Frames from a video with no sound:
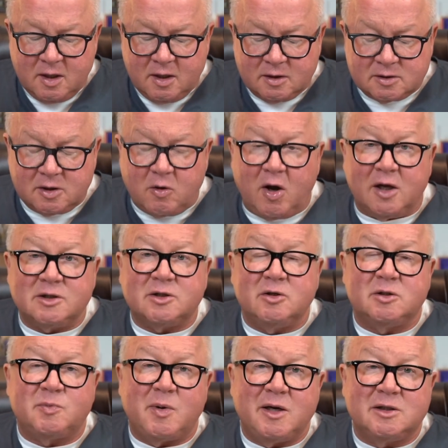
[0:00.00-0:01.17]
So also this
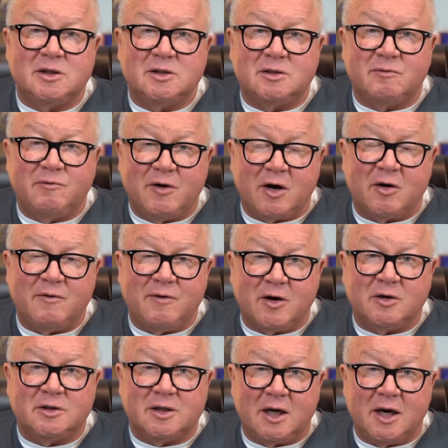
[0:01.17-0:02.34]
patient is very, very
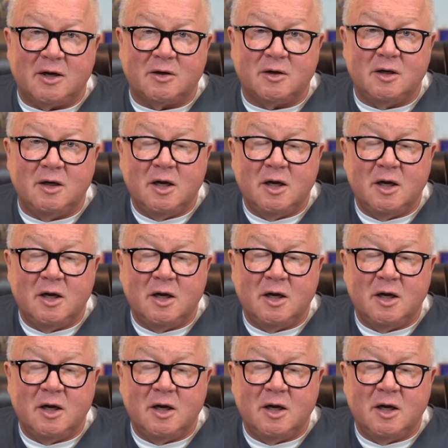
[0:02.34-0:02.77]
tired.